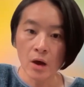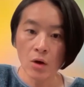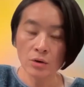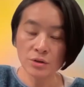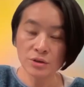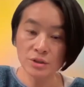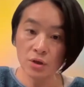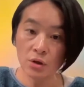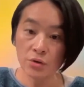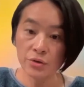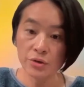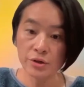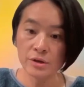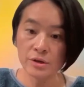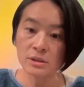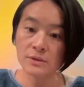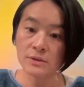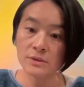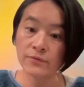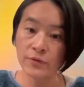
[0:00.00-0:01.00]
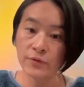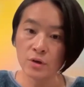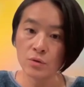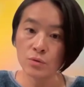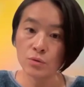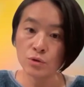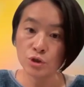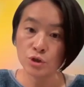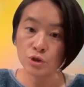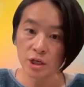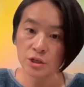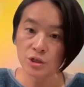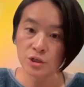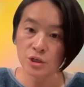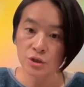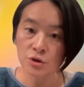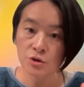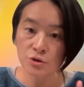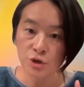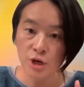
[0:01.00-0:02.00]
Also, there's few
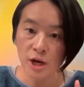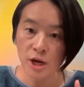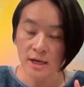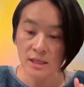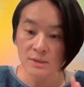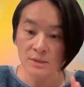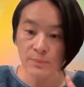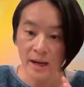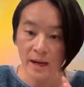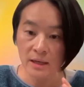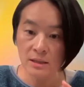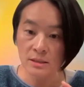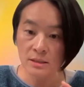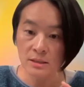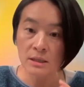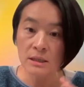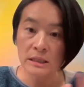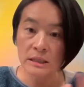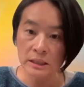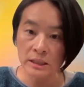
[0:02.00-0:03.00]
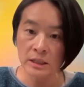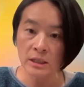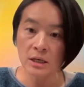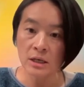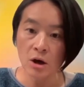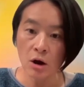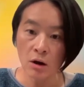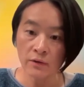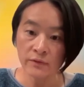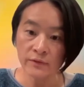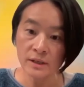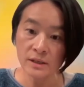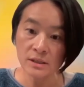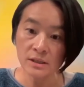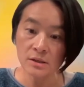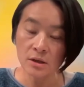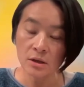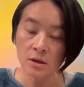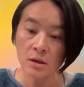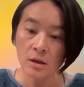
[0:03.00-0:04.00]
traditional Chinese medicine clinic
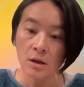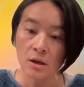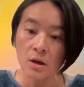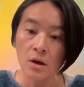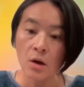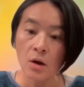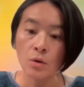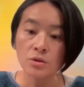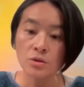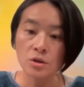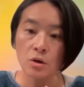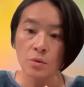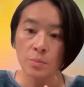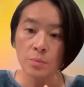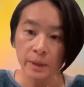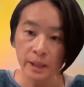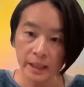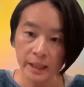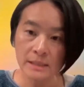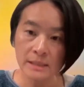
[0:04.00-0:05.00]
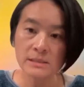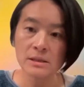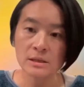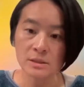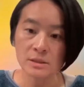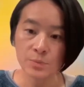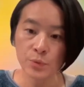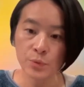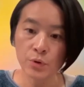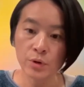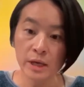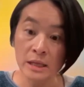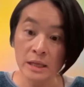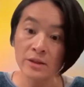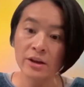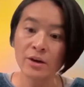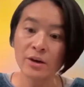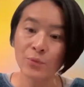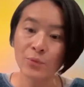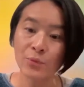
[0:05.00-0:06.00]
office also place this book in
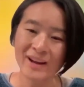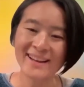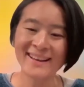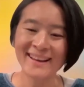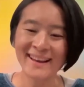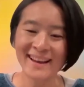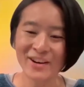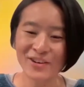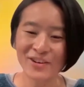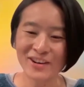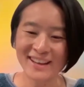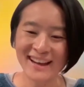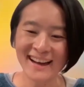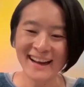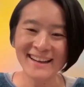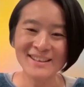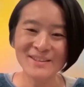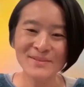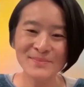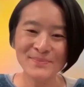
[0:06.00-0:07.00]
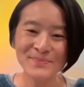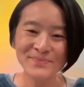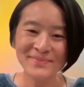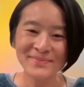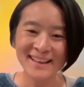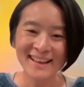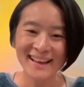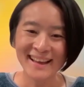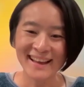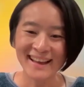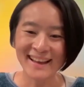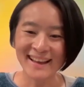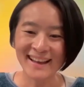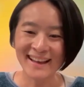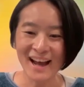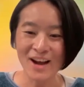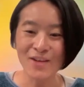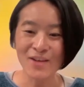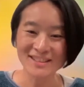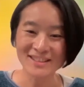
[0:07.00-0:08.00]
their waiting area. And
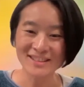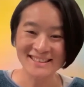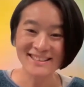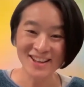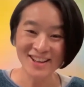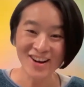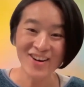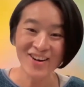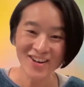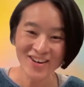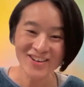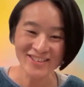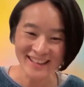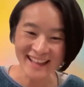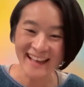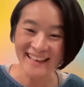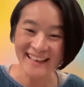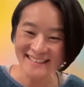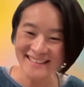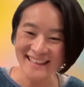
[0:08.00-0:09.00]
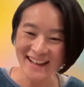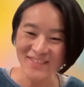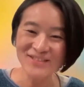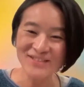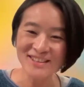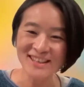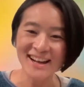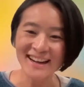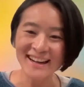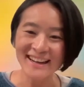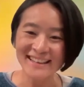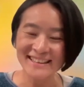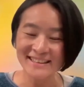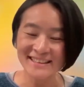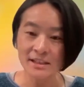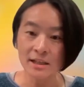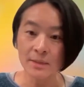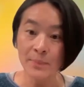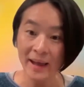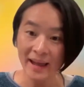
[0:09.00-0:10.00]
I was told that
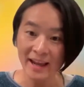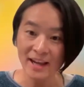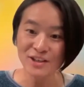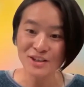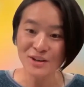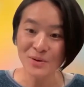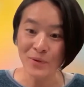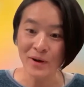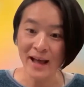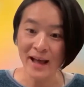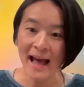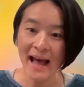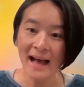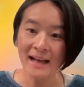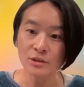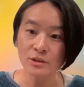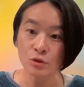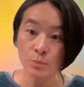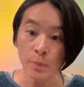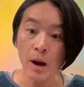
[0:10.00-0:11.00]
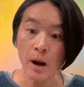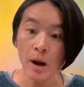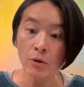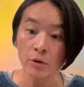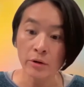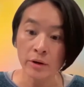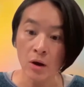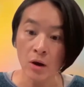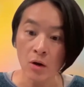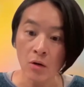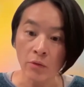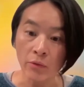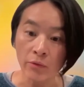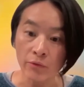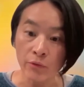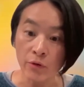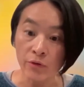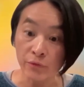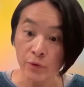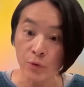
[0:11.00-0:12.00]
sometimes the patient will ask to borrow it home
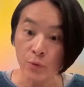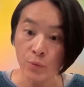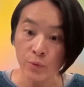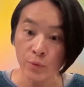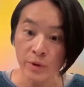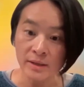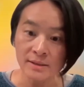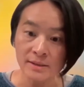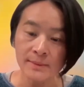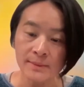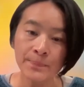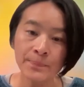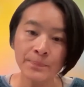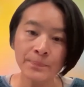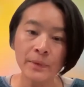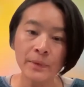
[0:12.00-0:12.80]
for a few weeks